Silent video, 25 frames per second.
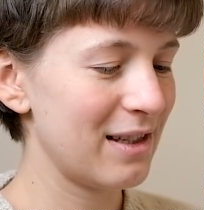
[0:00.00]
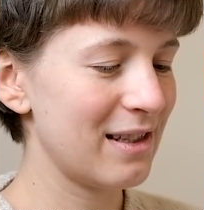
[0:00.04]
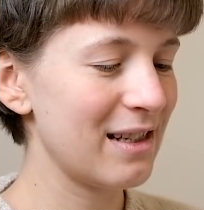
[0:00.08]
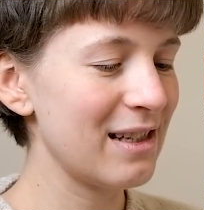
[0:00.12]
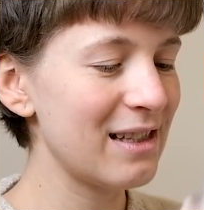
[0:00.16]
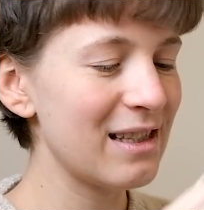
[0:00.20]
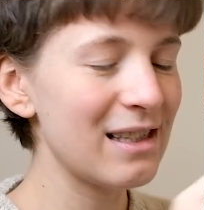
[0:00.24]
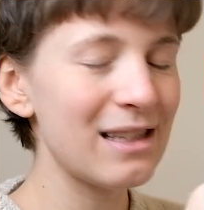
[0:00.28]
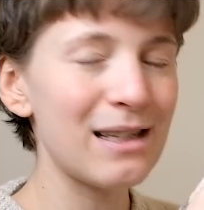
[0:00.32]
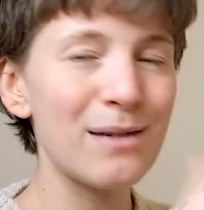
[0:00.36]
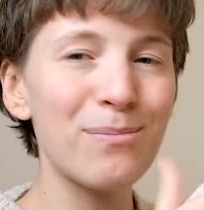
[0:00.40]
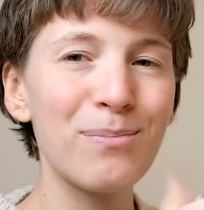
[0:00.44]

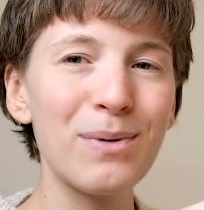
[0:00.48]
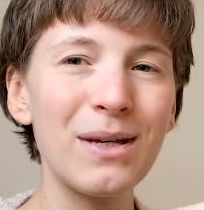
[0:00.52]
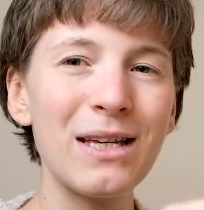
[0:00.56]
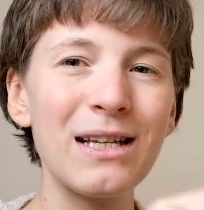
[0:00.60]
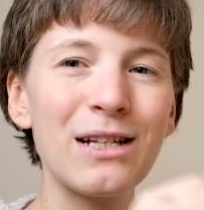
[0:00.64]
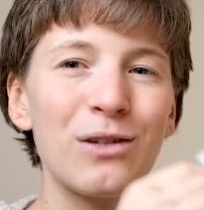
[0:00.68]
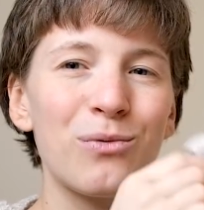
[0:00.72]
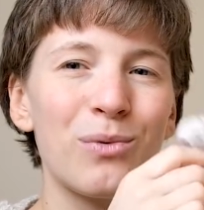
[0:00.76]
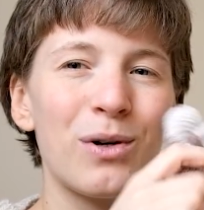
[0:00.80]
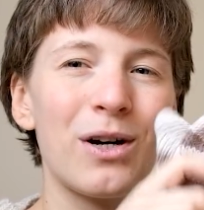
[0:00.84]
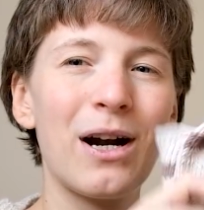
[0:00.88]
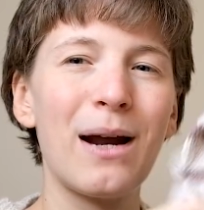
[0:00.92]
This is the
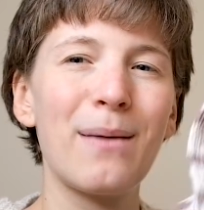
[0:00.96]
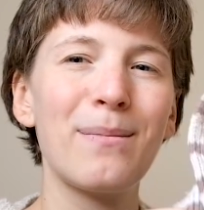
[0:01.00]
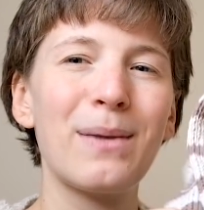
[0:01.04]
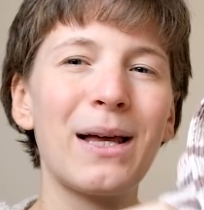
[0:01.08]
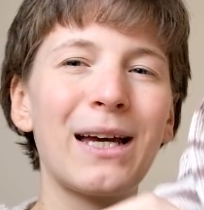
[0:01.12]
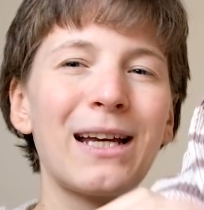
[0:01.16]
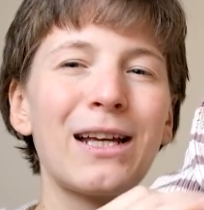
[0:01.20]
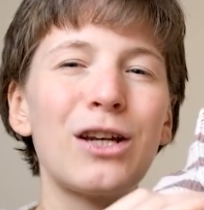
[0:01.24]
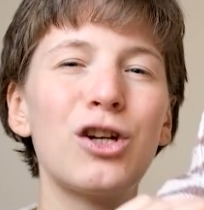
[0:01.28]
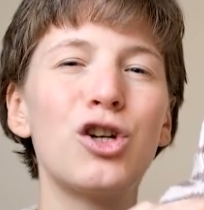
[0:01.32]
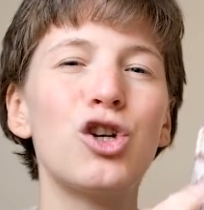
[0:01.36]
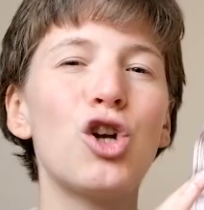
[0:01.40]
piece where I'm
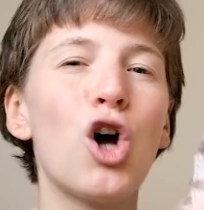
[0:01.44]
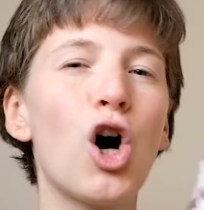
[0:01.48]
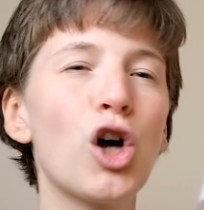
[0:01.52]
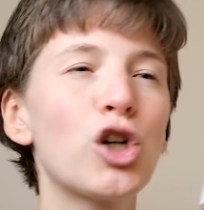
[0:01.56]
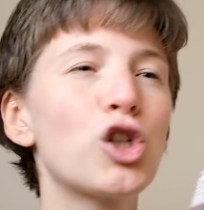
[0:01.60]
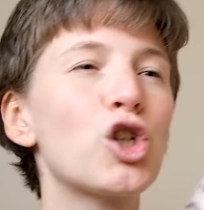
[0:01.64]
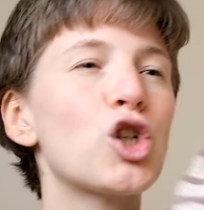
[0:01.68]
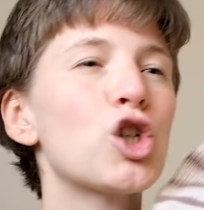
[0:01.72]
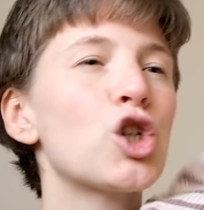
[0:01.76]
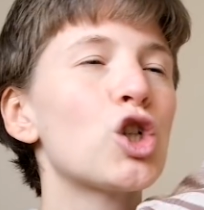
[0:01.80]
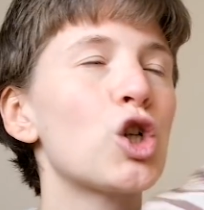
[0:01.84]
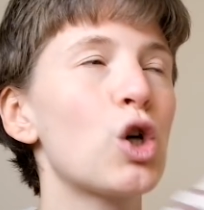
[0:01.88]
like
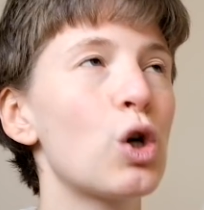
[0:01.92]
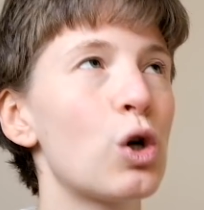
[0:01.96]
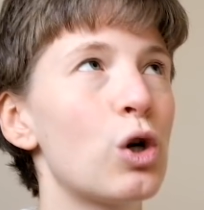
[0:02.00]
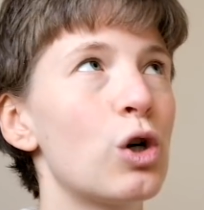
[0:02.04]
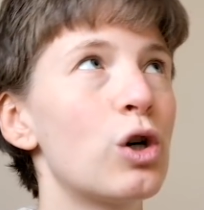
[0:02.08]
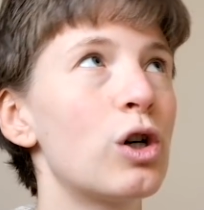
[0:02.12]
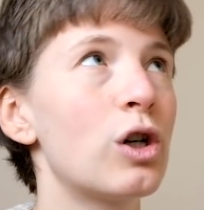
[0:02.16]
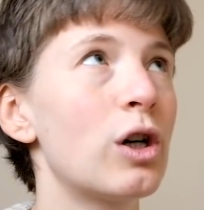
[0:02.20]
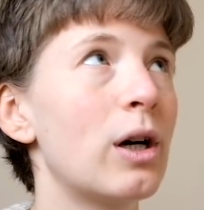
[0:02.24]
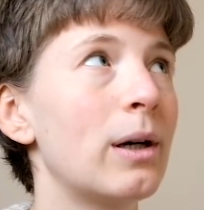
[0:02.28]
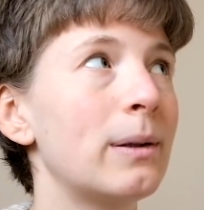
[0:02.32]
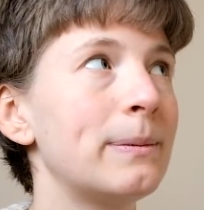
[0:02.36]
not
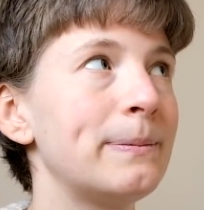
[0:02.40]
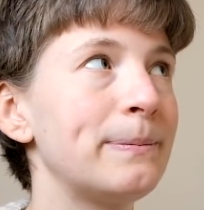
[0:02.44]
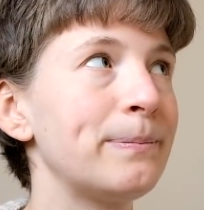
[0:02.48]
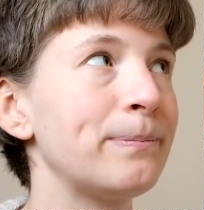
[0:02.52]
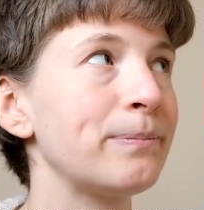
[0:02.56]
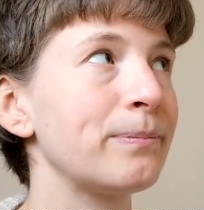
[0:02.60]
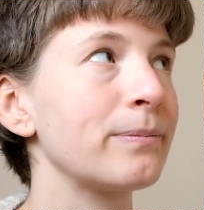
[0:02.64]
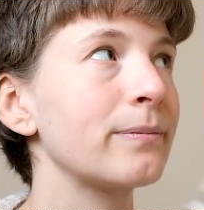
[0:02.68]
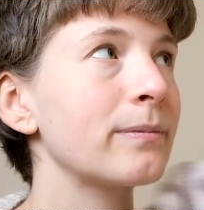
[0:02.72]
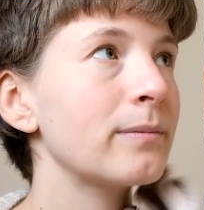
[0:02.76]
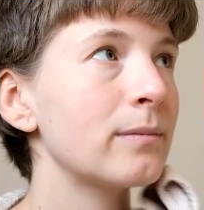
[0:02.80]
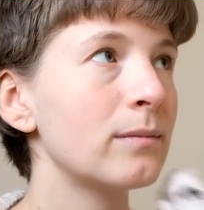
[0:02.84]
sure
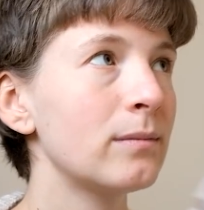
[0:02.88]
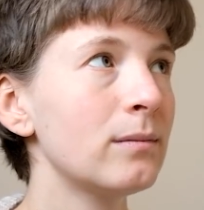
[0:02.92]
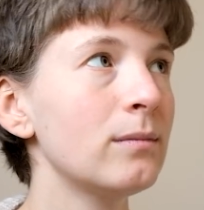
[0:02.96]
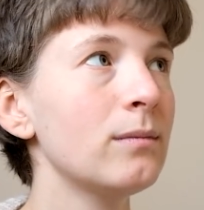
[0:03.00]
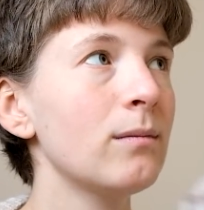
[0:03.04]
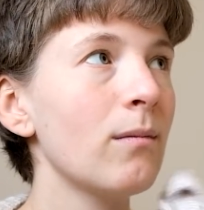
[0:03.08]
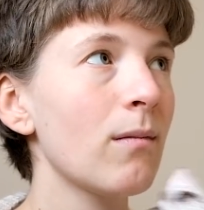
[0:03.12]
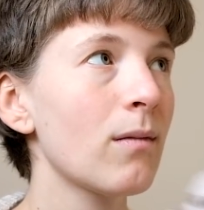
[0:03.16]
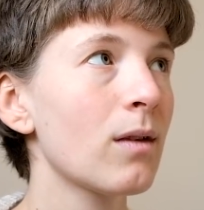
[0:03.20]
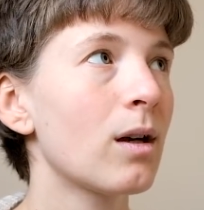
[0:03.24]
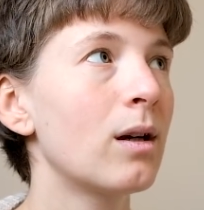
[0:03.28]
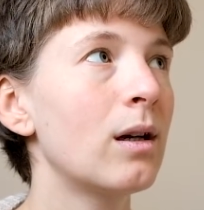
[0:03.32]

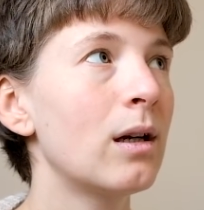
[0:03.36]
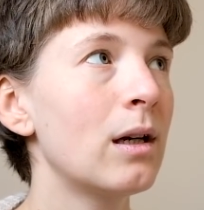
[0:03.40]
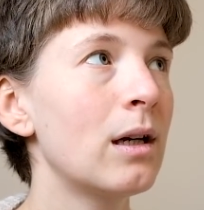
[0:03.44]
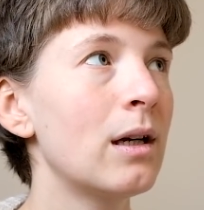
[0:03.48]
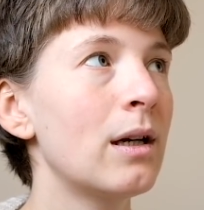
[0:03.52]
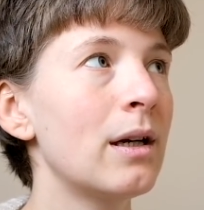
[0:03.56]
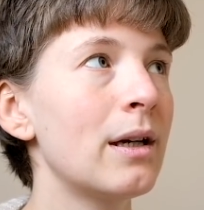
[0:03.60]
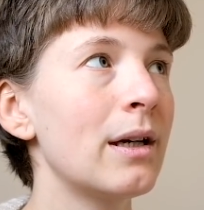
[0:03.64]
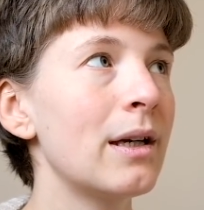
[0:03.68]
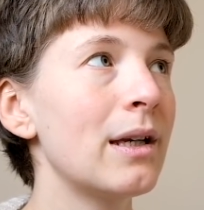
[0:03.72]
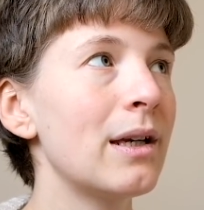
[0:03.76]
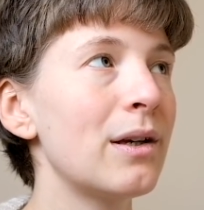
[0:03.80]

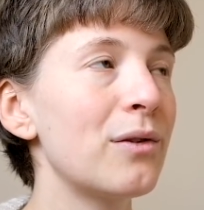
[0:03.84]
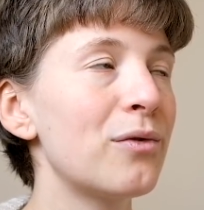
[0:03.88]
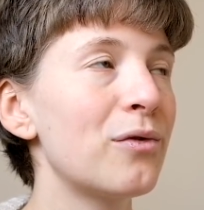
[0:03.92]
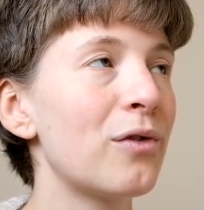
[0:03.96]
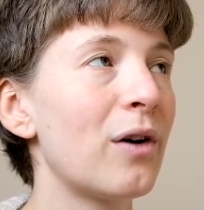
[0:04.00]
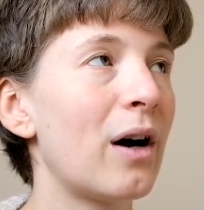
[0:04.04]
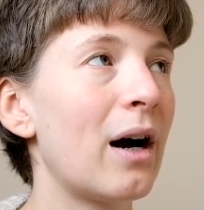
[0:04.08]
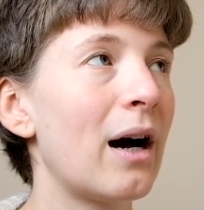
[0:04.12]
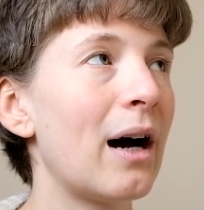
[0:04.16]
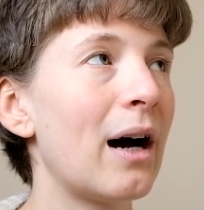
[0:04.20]
if